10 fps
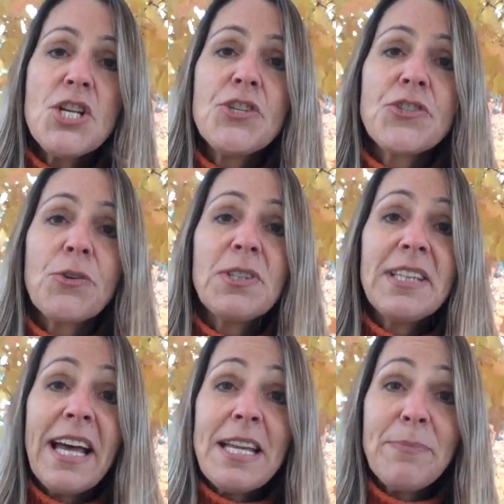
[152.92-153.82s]
So
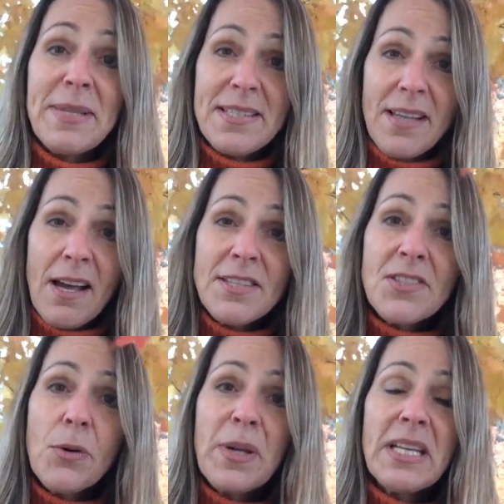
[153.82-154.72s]
light, besides
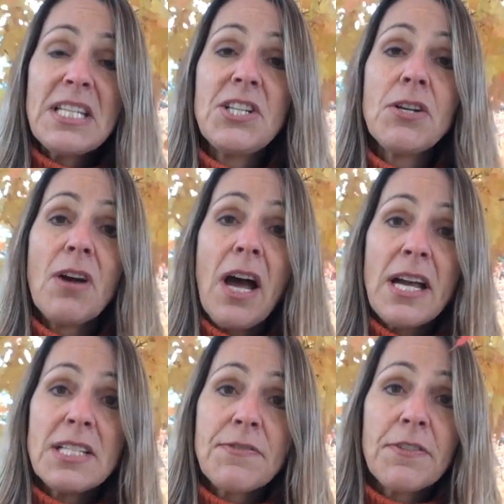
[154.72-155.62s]
going into your
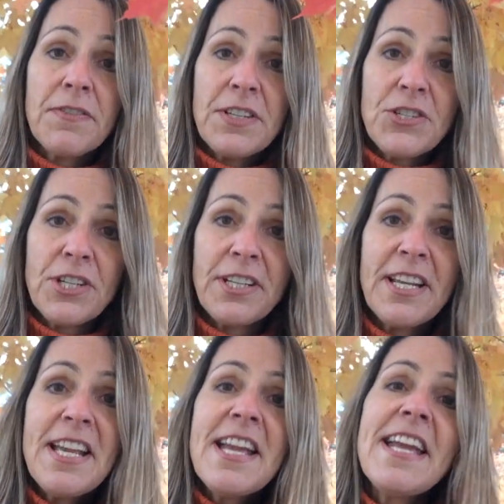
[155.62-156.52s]
eyes for vision,
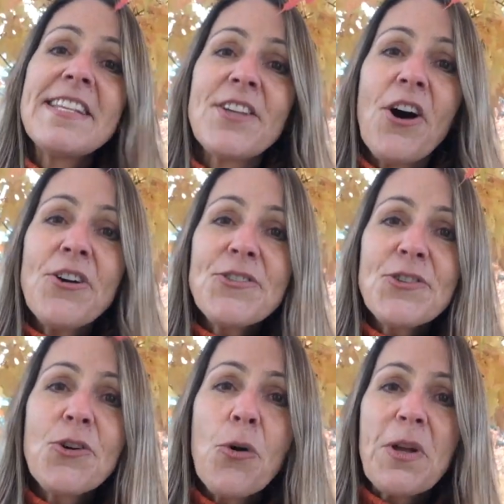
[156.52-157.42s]
it's also
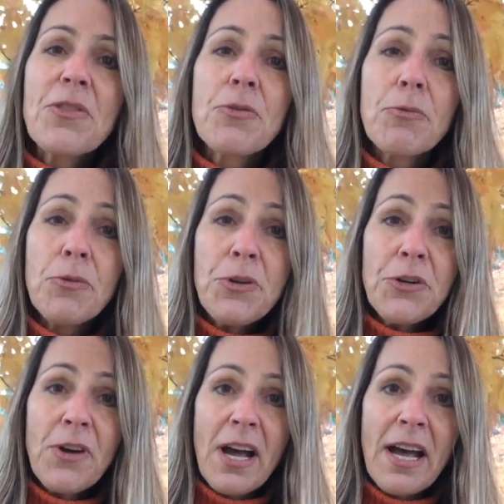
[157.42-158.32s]
going through
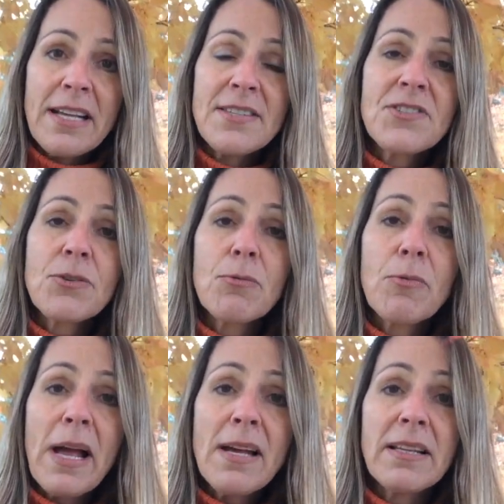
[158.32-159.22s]
your eyes
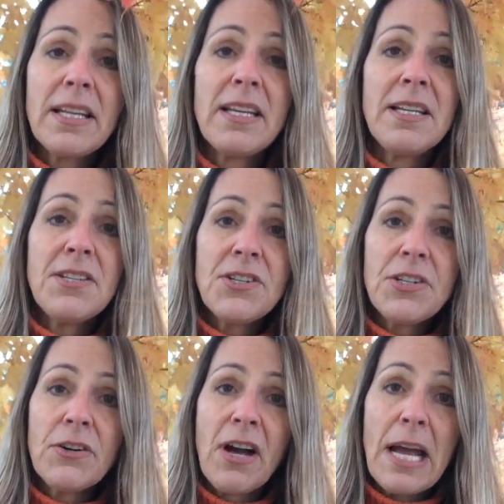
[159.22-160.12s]
directly into
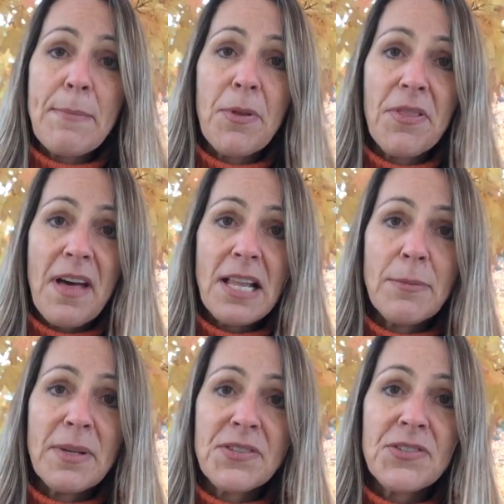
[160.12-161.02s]
your
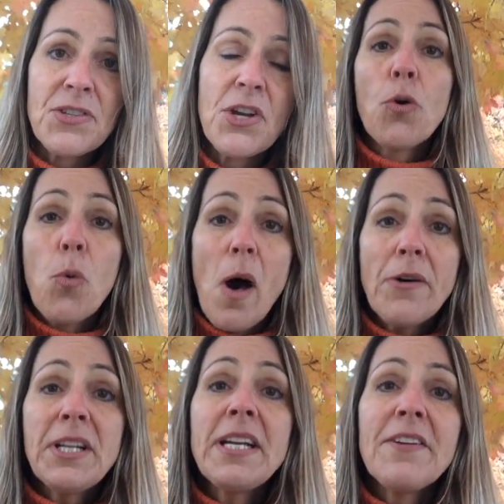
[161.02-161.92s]
hypothalamus.
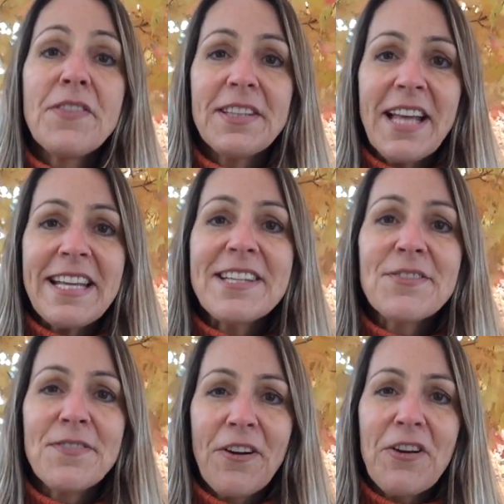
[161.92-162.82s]
Quality of the light is
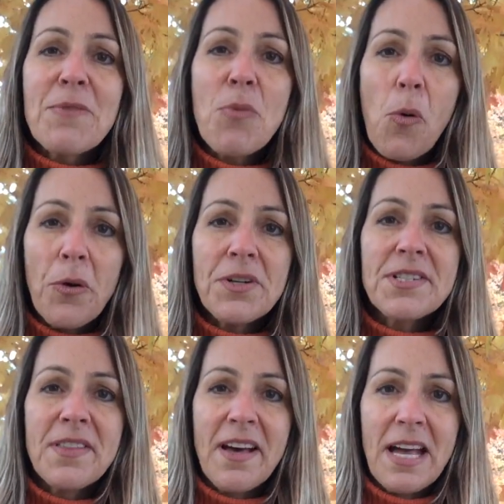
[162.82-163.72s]
very important
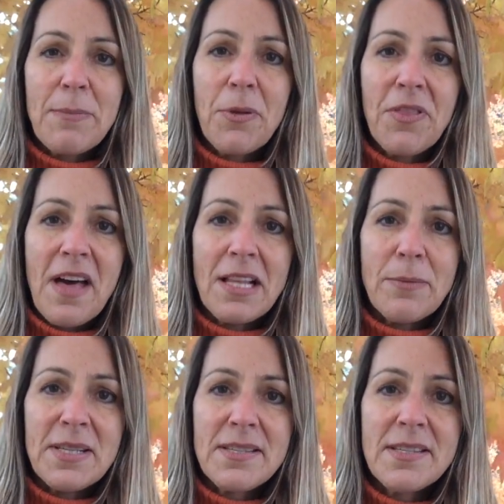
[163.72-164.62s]
to the
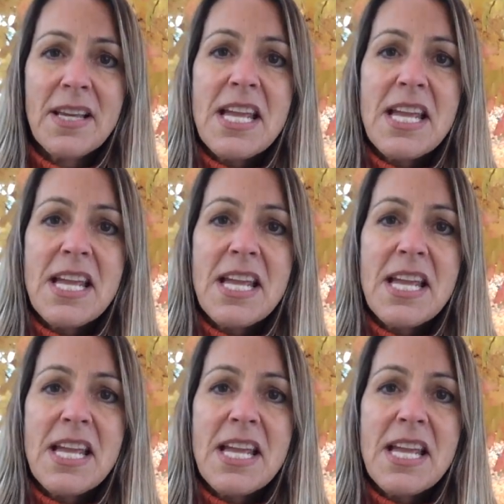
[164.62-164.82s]
hypothalamus.